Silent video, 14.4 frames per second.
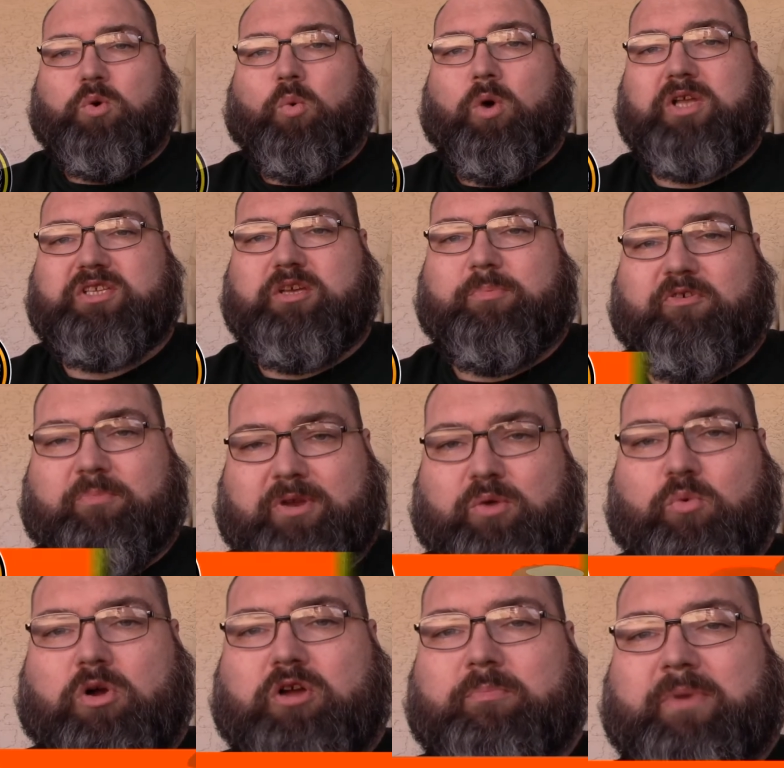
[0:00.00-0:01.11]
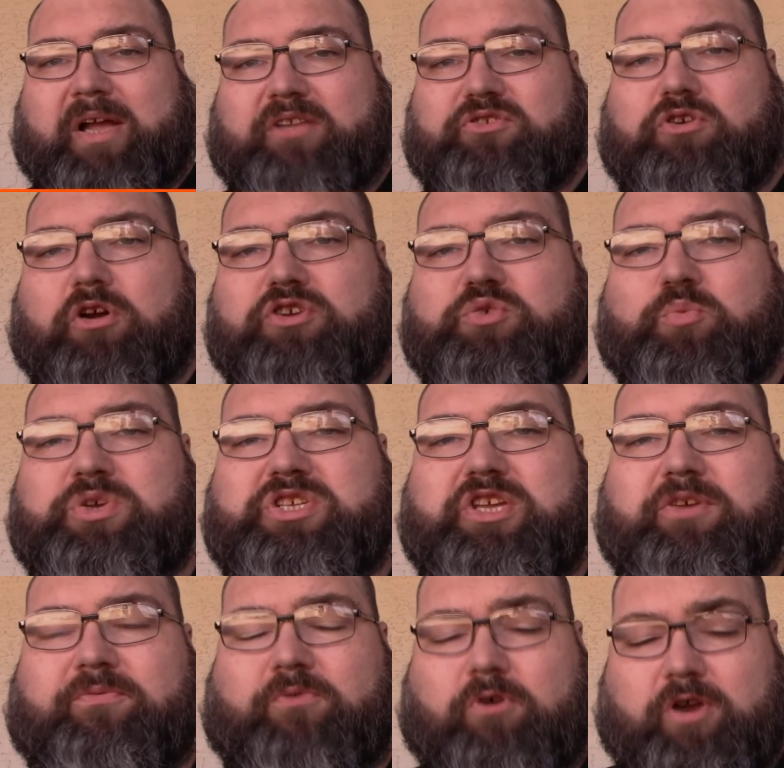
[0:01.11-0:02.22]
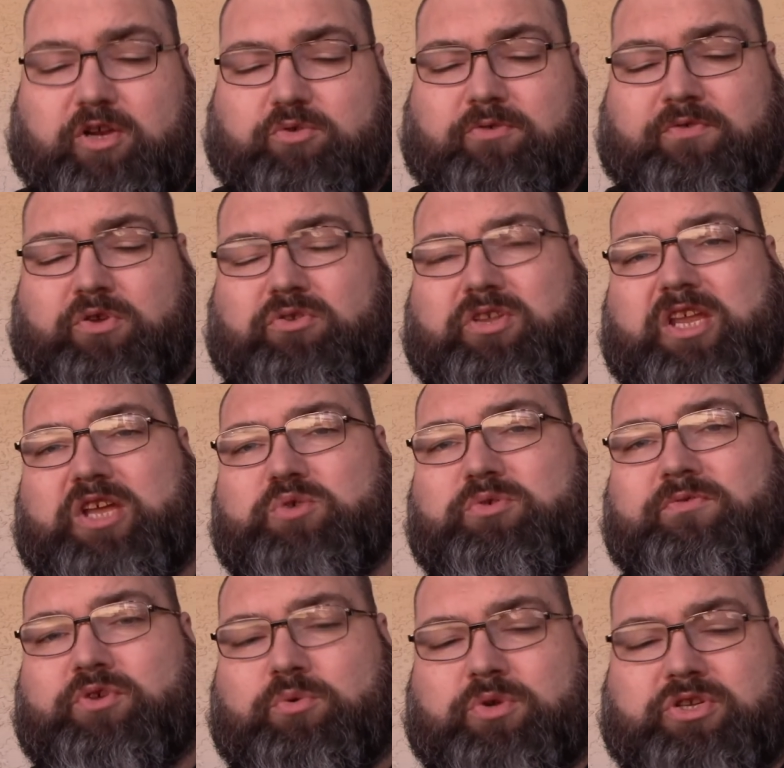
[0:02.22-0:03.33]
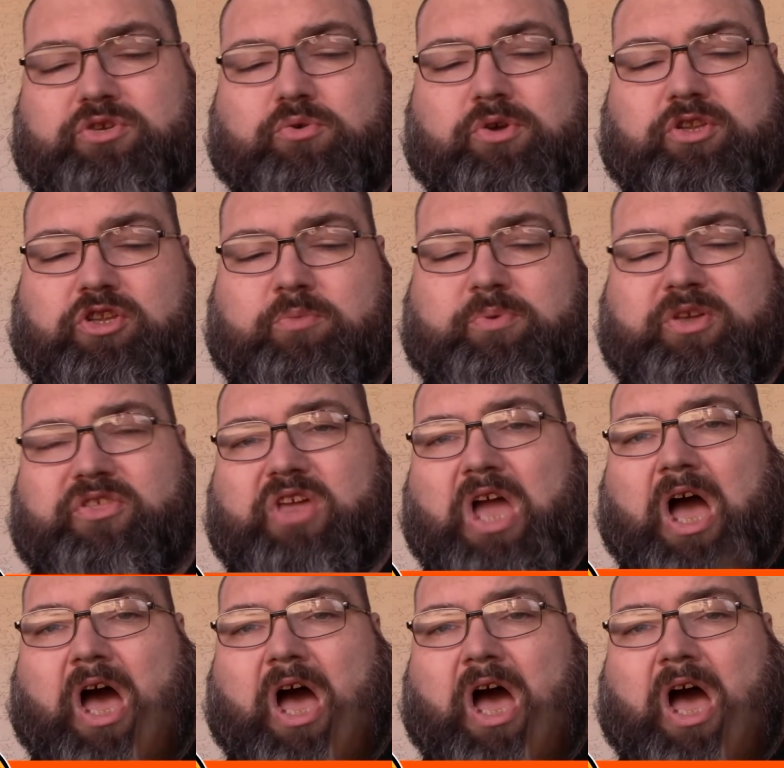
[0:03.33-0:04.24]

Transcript: What's up, everybody? Welcome back to Cigars and Whiskey for our next review. Today's review is going to be the